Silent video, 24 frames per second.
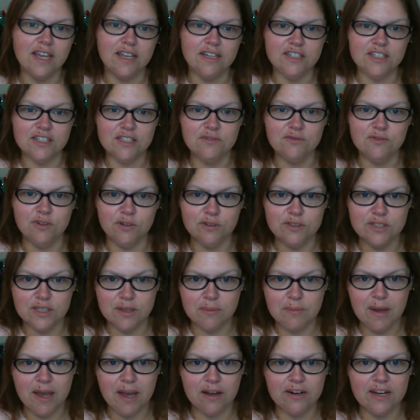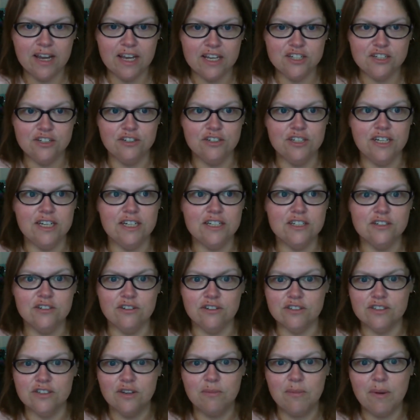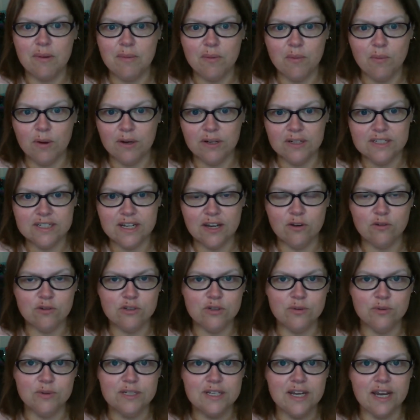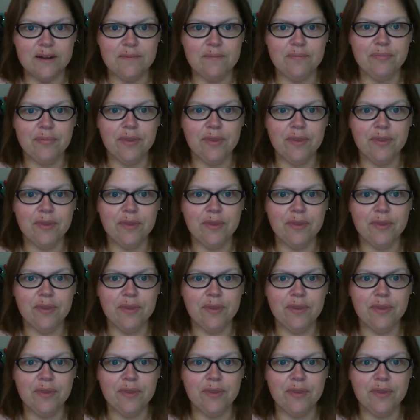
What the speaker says: and just filter them out as you need to, so maybe 1 a day or 2 a day.